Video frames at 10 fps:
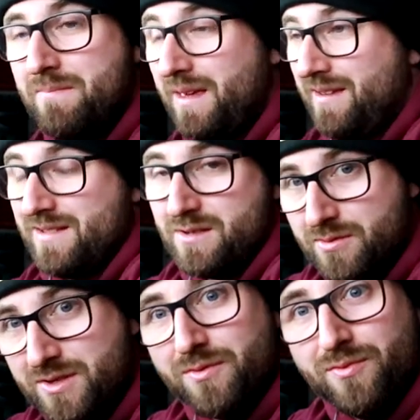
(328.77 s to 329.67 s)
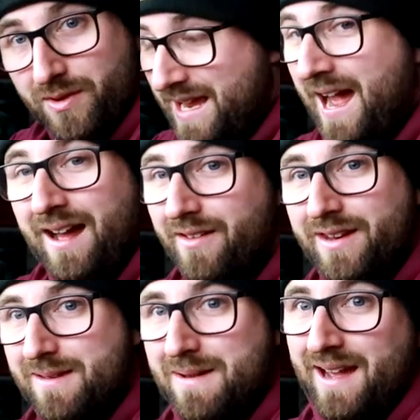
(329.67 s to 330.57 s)
because this was a
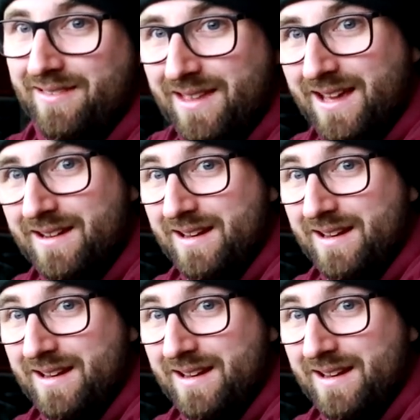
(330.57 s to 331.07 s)
reality back then,